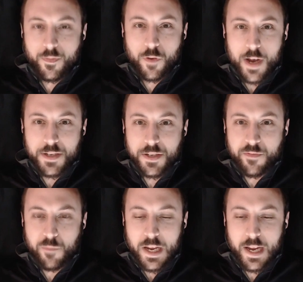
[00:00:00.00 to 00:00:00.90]
crisis
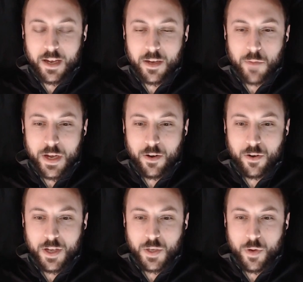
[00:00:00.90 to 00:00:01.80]
of meaning in my
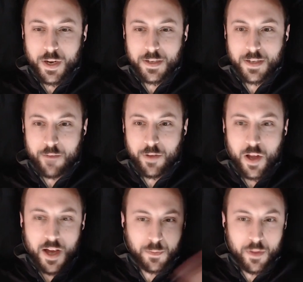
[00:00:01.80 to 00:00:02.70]
early 20s, having
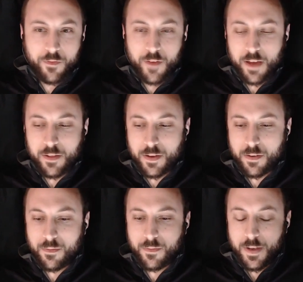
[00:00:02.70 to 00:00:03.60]
lost my faith
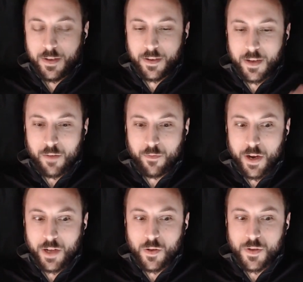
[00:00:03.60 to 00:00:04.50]
and got
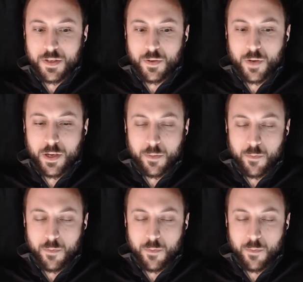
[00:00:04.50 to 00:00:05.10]
very close to